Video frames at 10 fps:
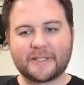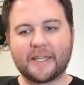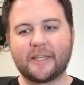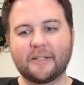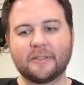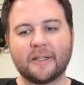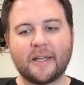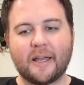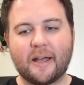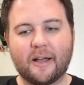tanking,
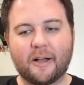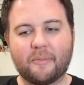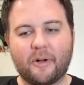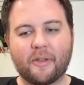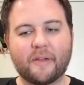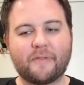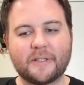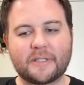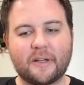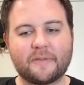um, all that fun
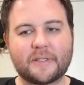stuff.